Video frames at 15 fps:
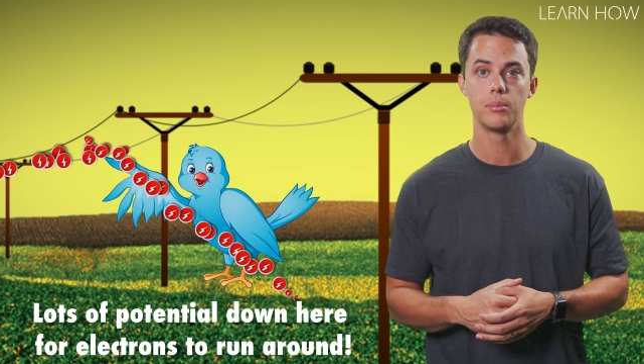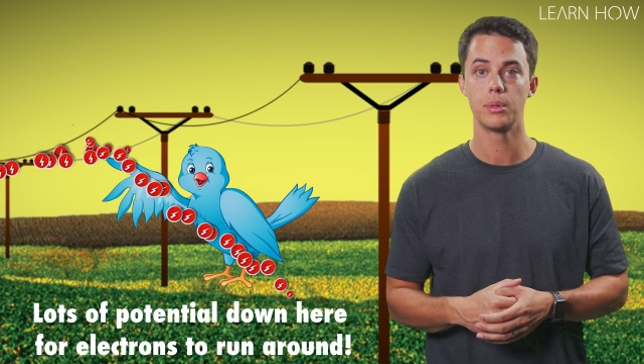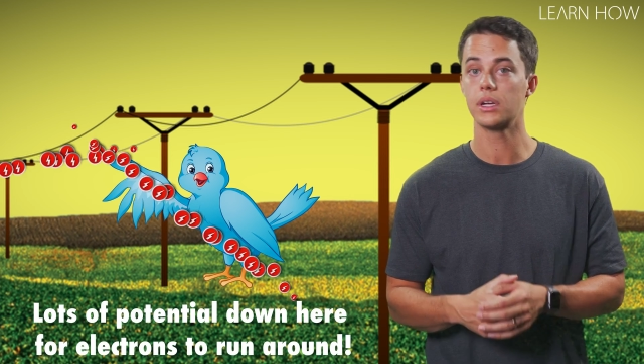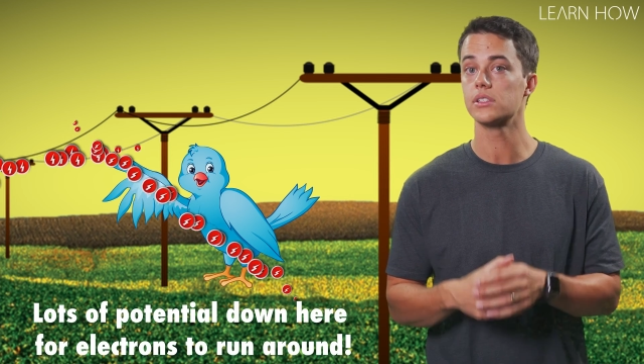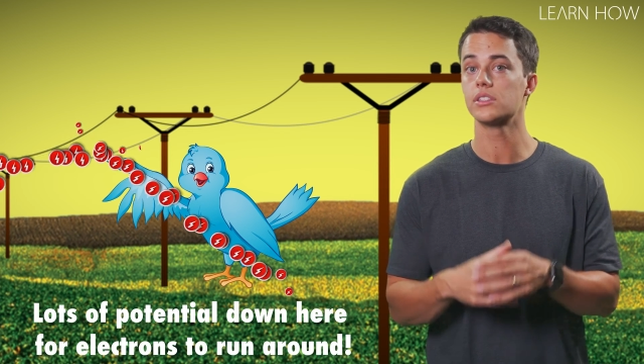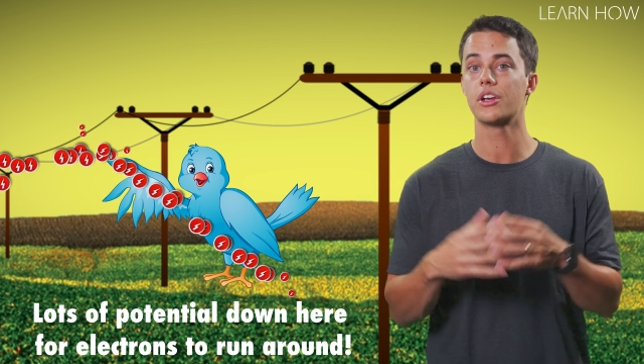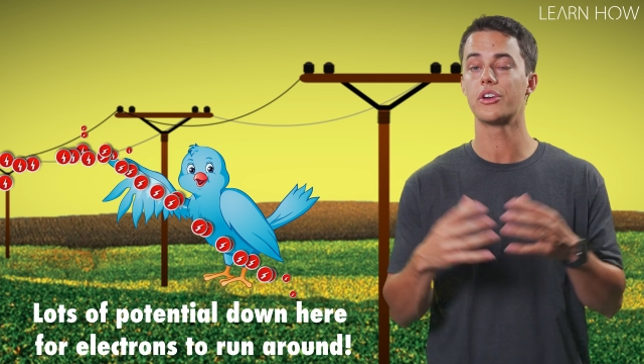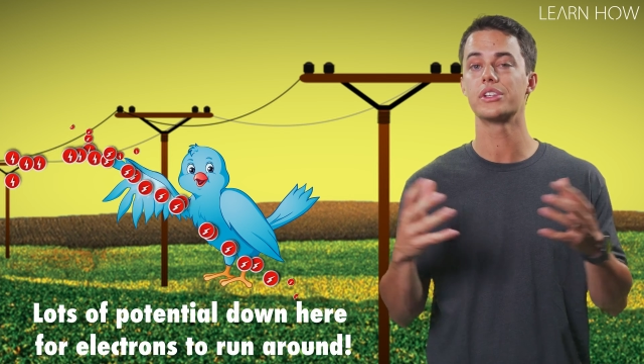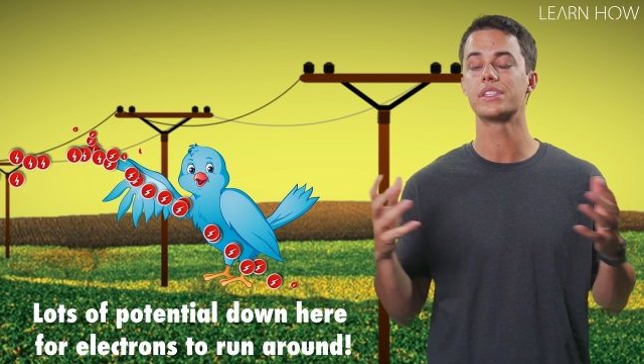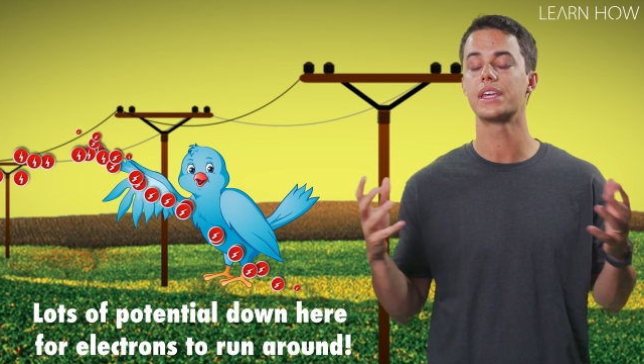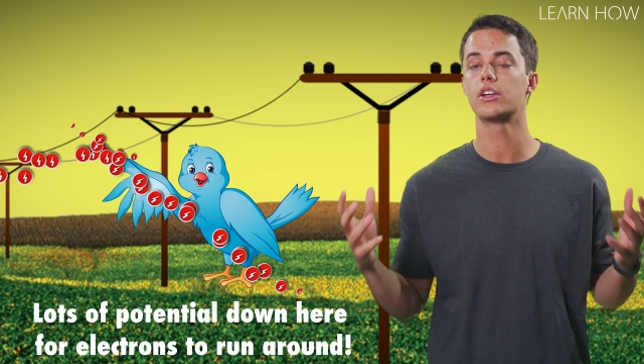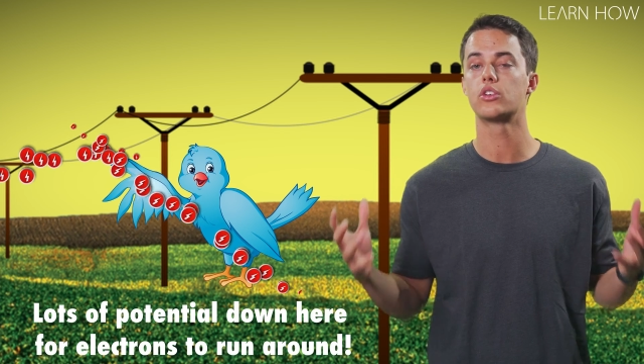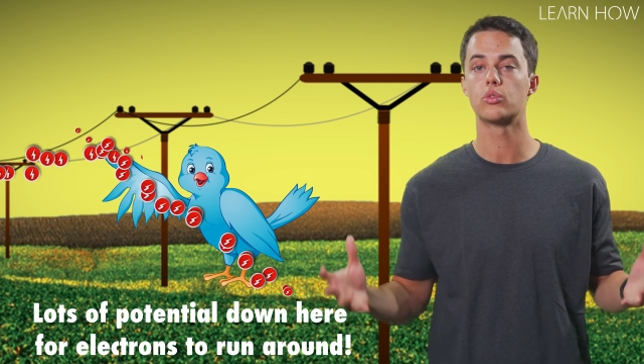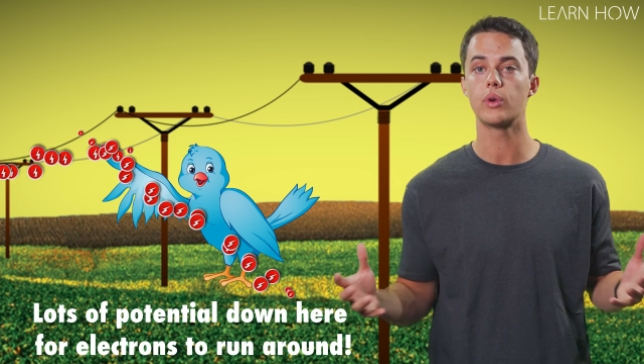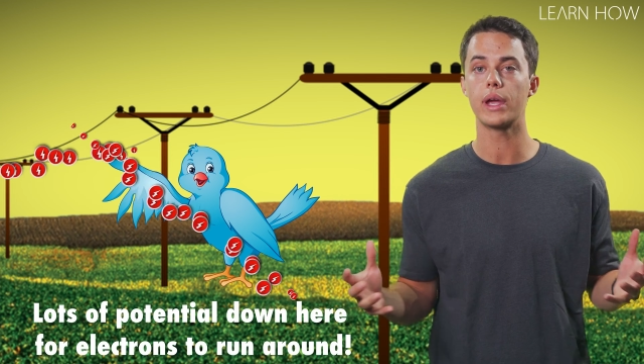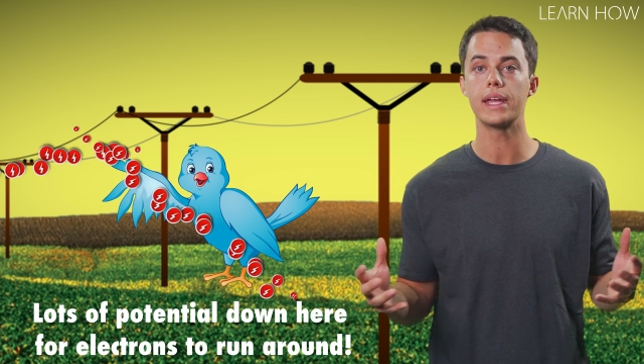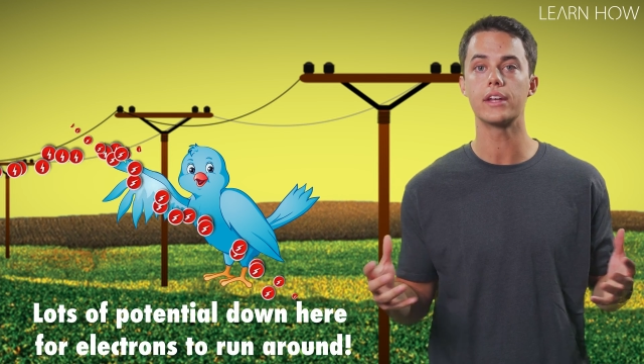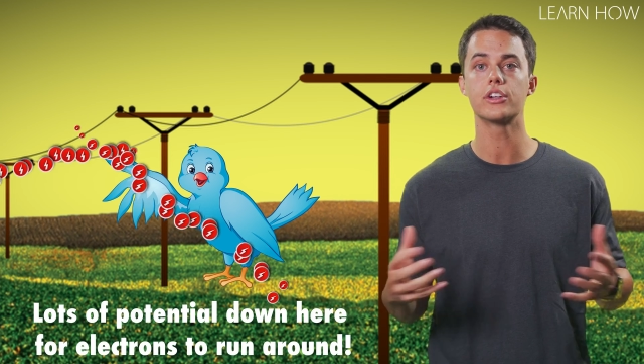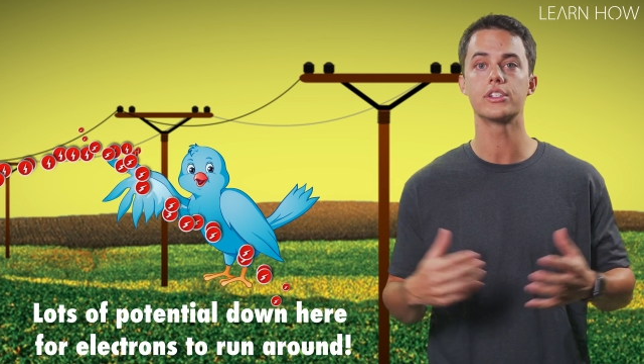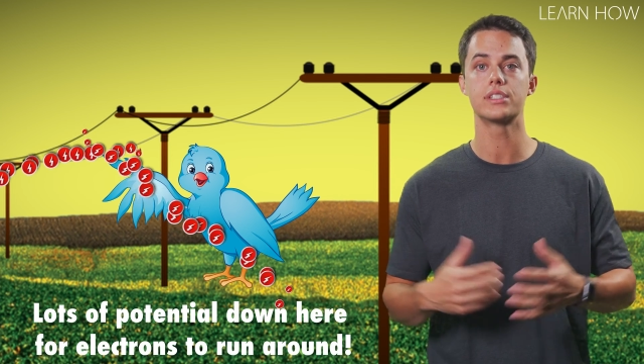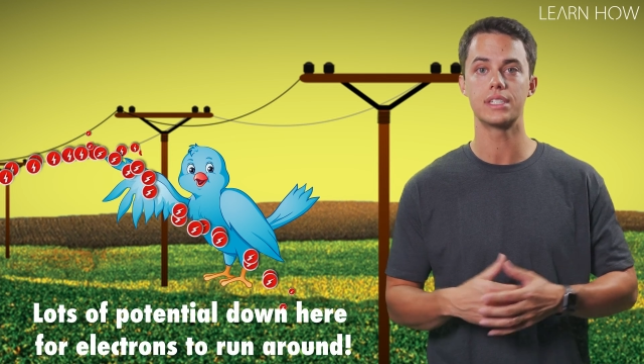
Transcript: because there is a greater